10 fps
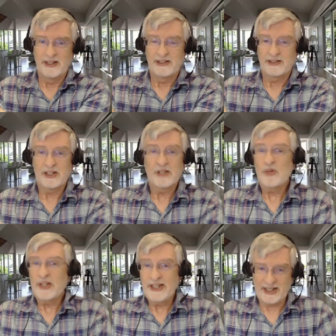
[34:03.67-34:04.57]
So they're
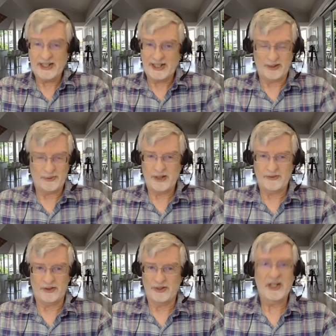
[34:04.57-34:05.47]
really not getting rid of
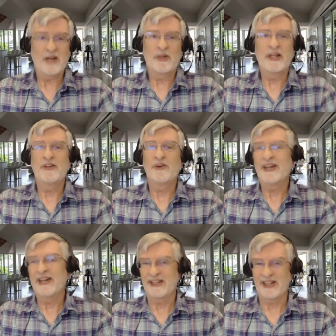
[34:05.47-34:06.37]
you. They're not really doing
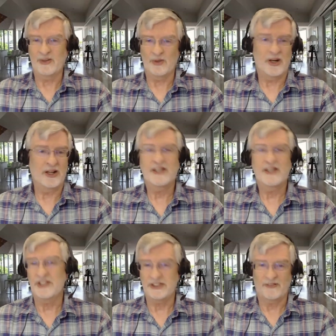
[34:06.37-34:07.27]
anything wrong. They're
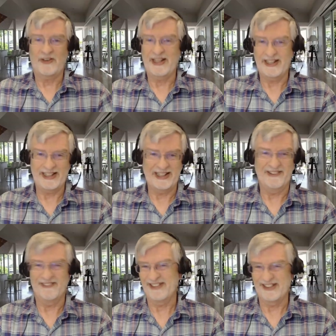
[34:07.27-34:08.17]
justified in getting
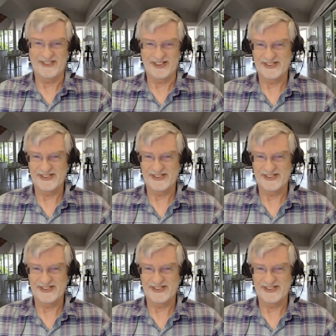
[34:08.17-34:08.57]
rid of you.